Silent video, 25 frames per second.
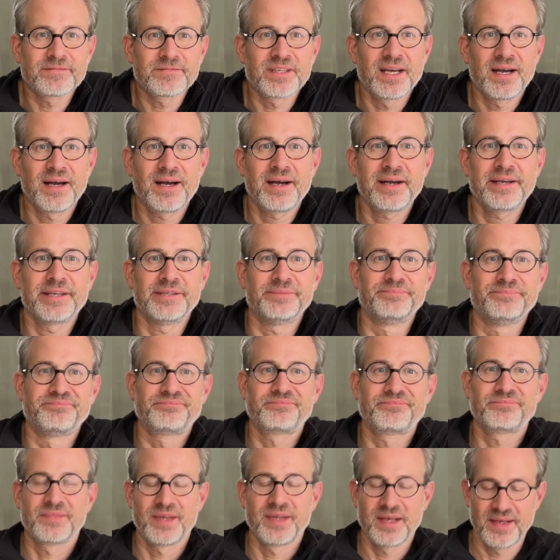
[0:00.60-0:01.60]
Hi,
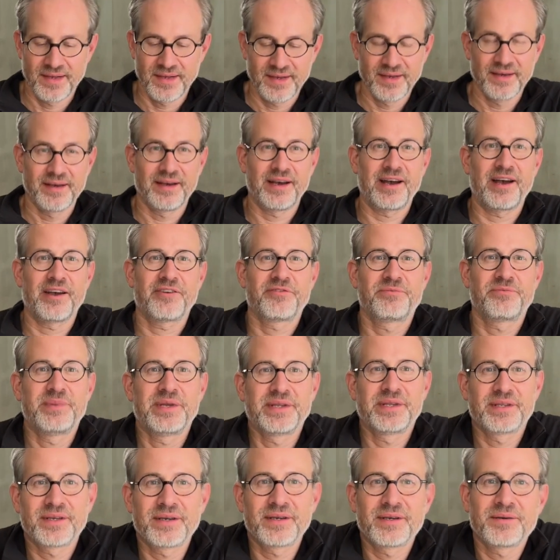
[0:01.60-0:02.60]
I've
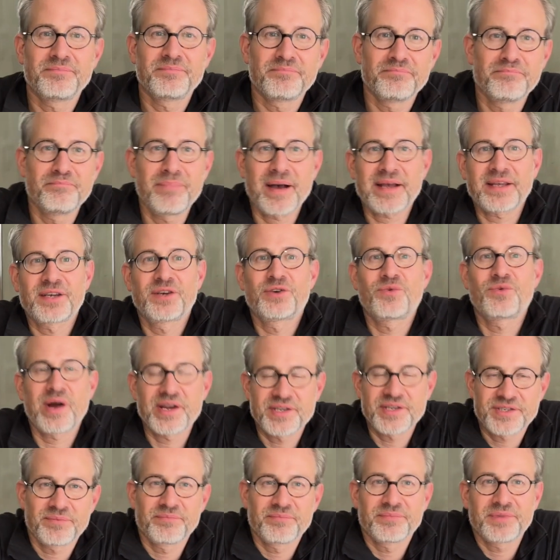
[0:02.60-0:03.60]
been back
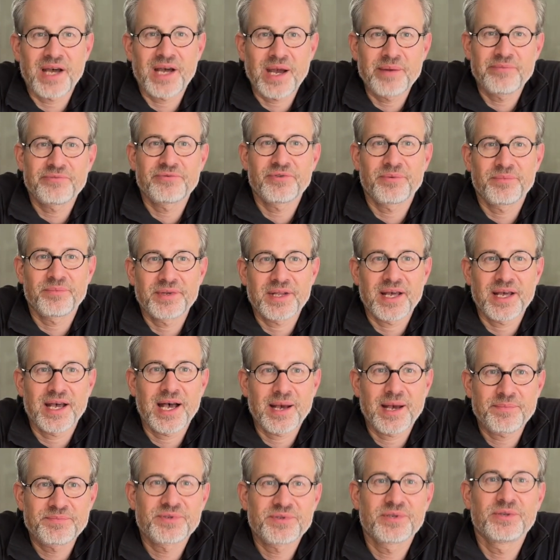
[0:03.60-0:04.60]
quite some time from an
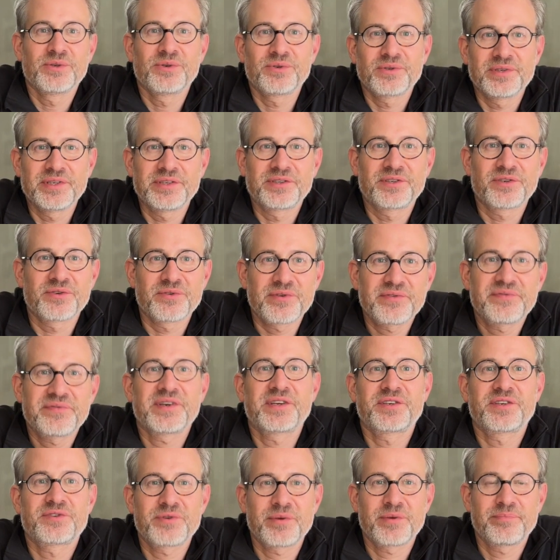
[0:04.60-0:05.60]
absolutely
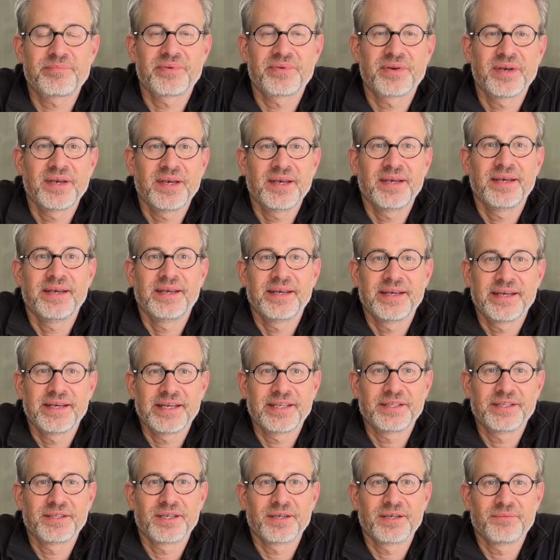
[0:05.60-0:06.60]
terrific trip
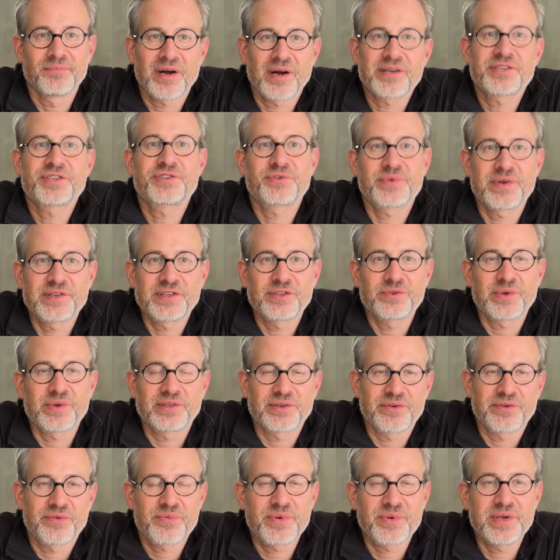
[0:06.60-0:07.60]
in March
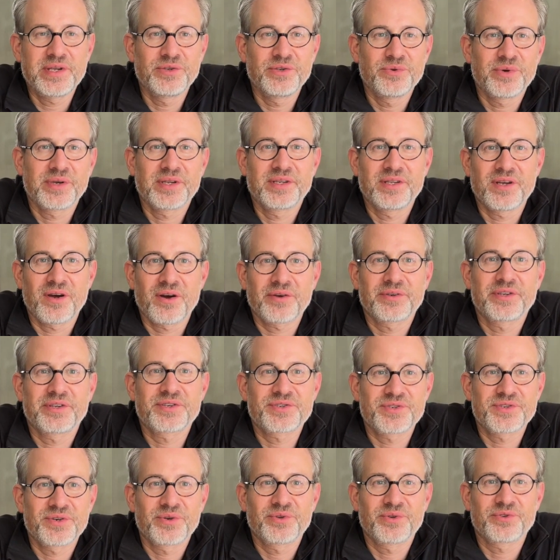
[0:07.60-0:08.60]
2023 doing the Arctic
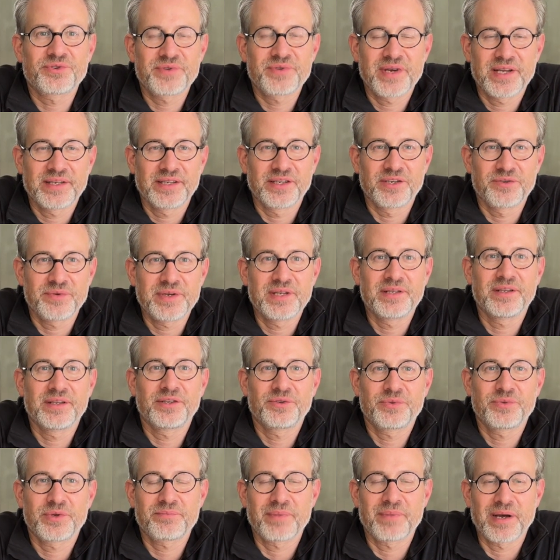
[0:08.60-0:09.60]
Circle Trail in
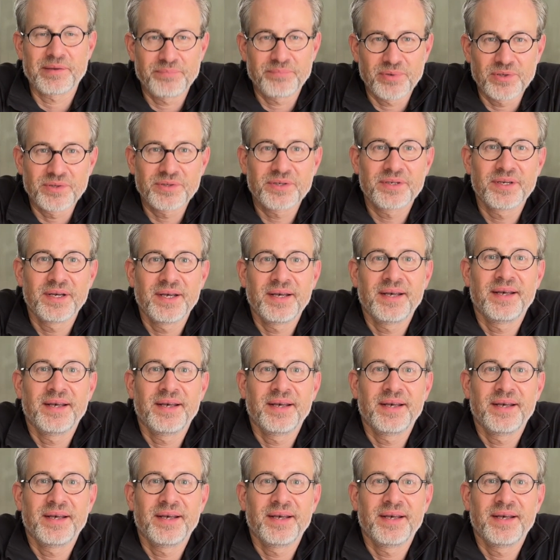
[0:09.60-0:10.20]
Greenland with my pulk.